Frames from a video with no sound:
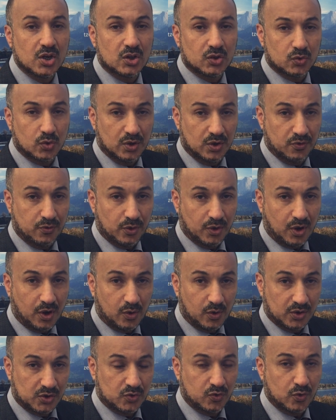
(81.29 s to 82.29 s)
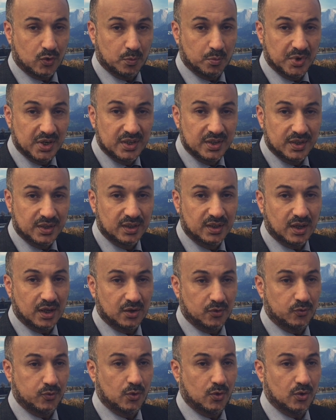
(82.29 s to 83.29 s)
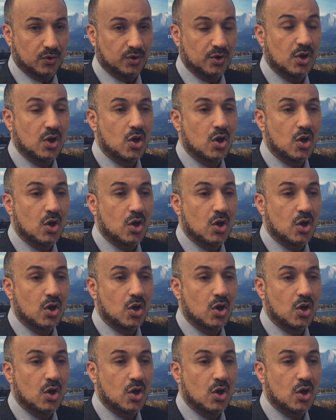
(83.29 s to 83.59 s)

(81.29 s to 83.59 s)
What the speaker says: 24 hours for building and for